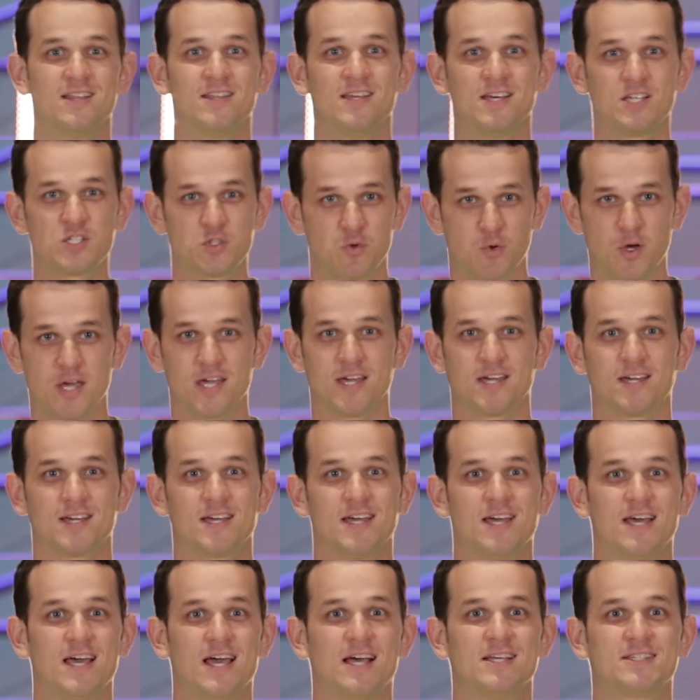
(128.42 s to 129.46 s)
this week
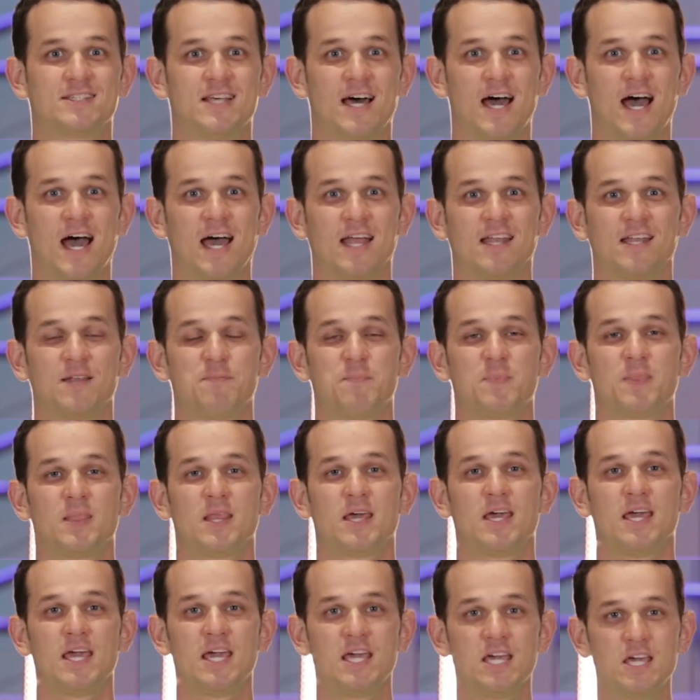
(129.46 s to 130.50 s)
is that
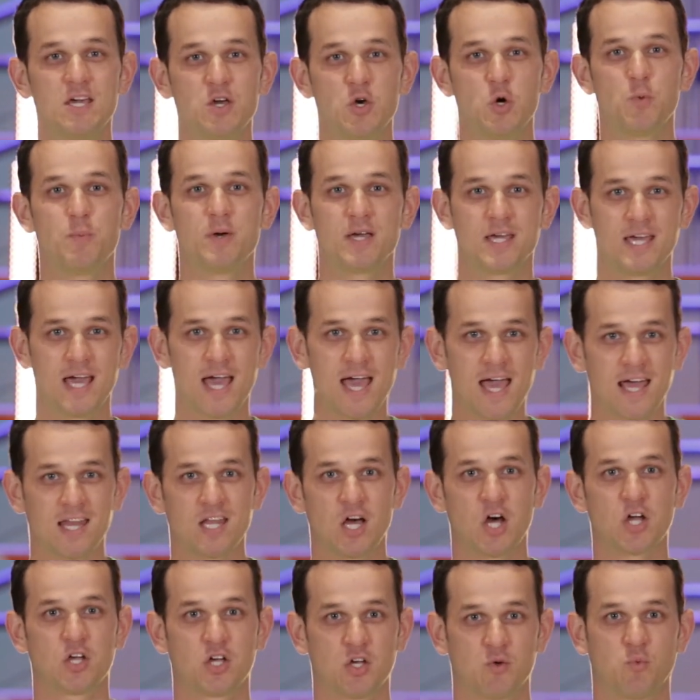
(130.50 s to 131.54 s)
he who
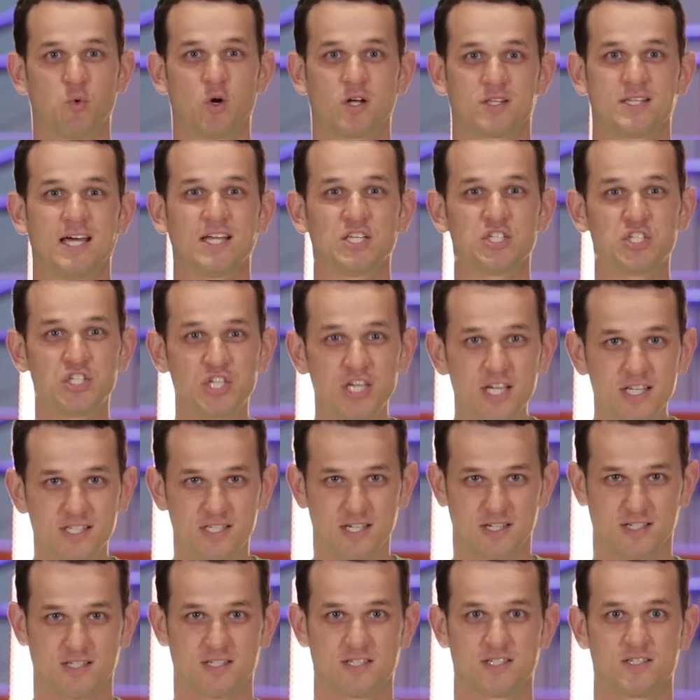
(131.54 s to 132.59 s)
began a good work, that
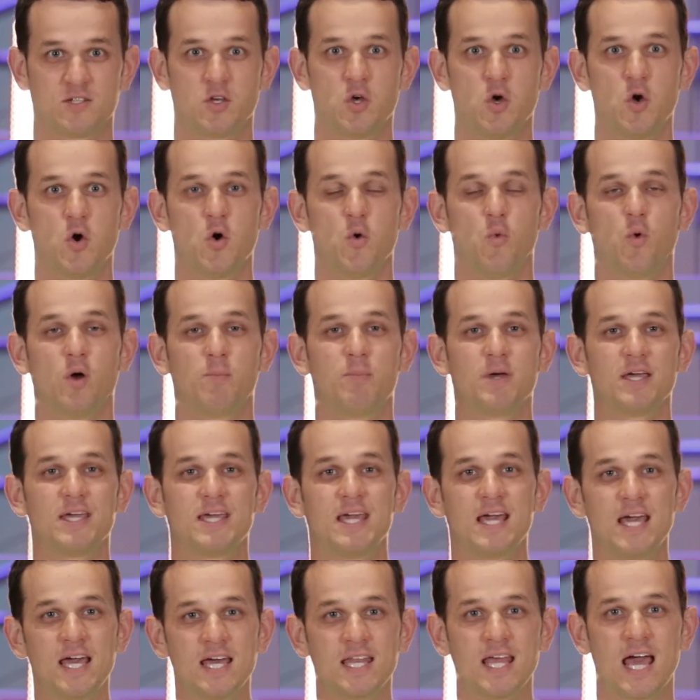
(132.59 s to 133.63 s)
Jesus would
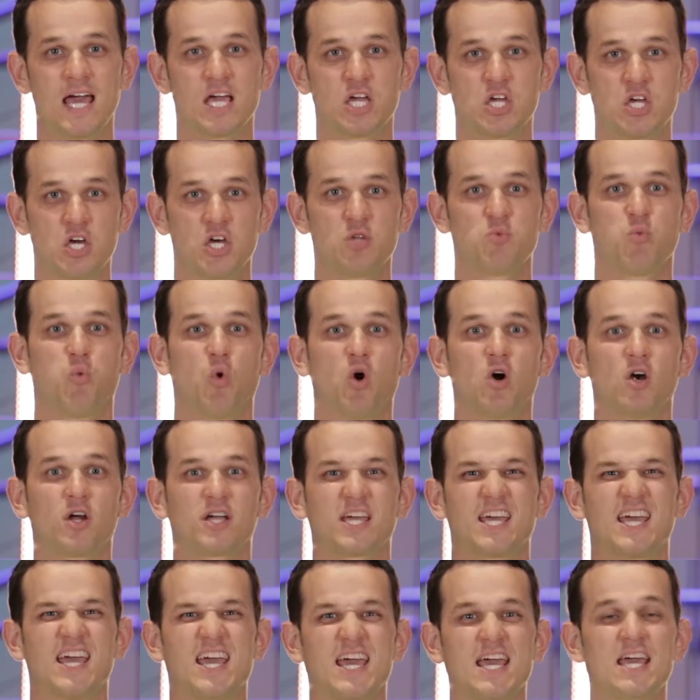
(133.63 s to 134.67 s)
begin a good
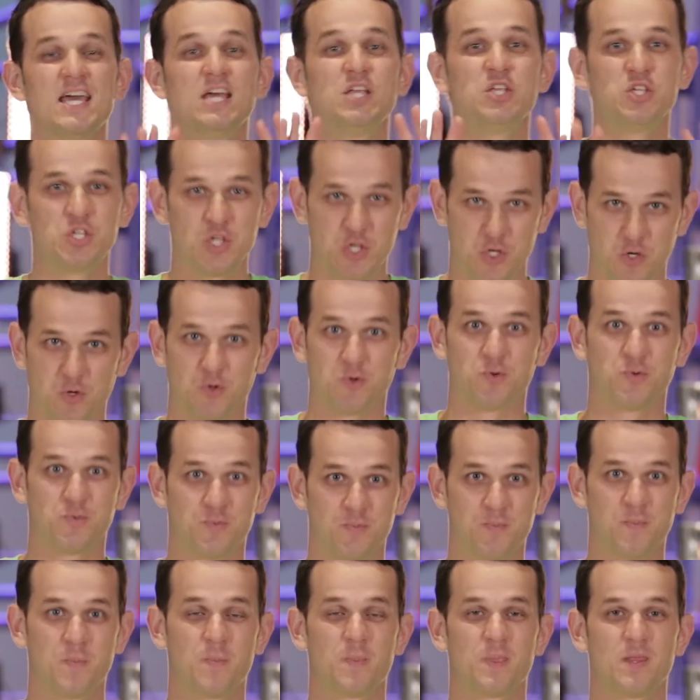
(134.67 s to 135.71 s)
work in you.
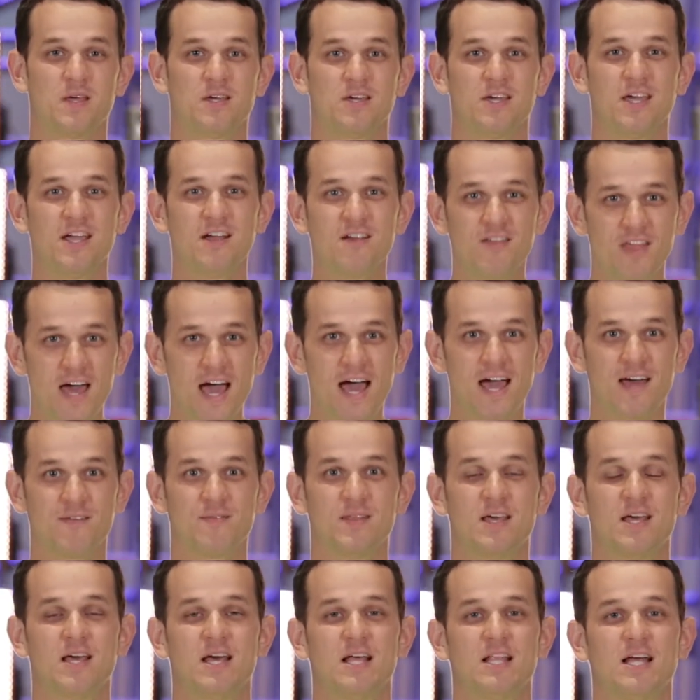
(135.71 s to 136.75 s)
You hear
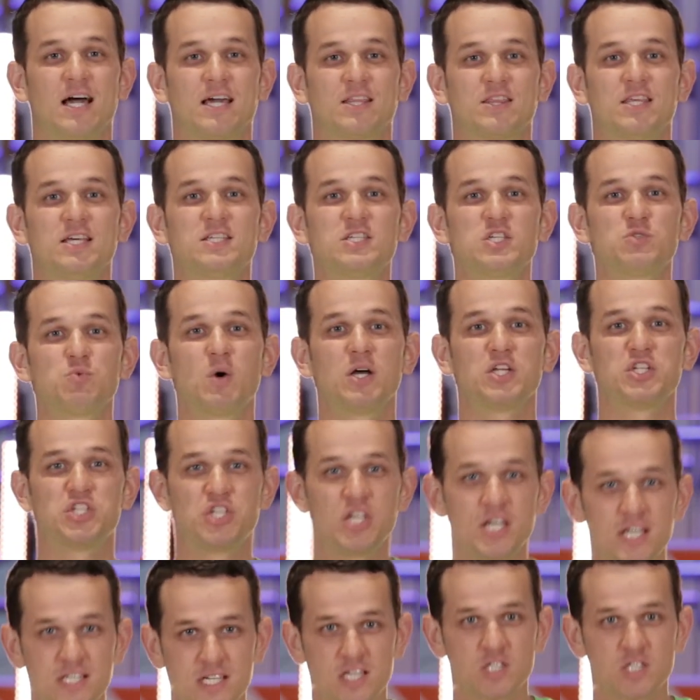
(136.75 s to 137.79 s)
that? Like, this is what
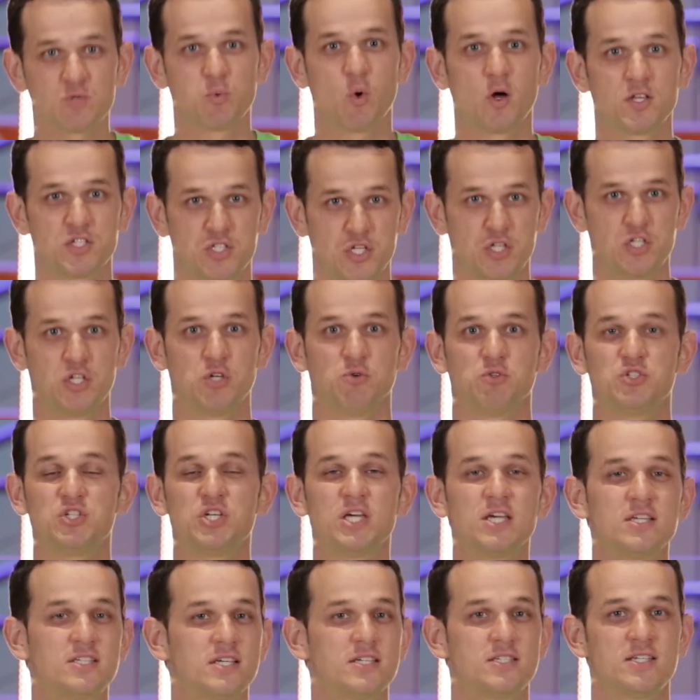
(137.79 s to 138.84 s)
Jesus wants to do.
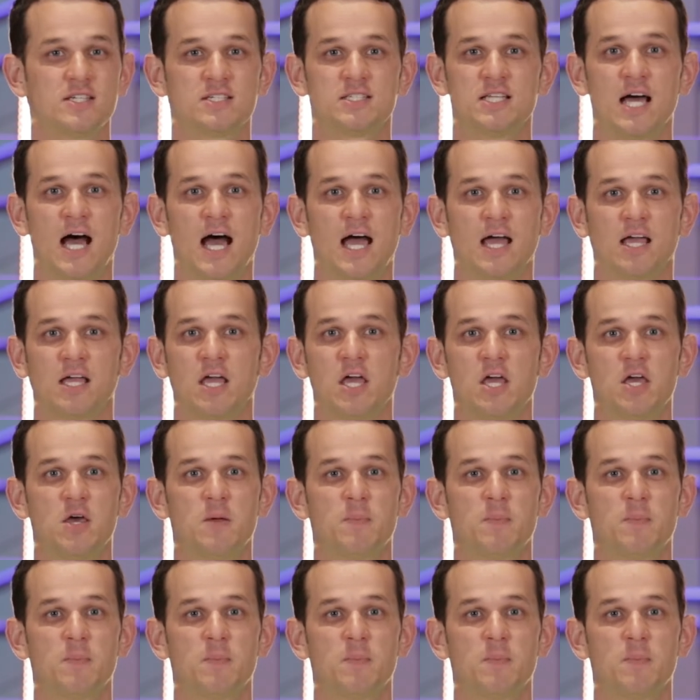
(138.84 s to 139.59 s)
Jesus is not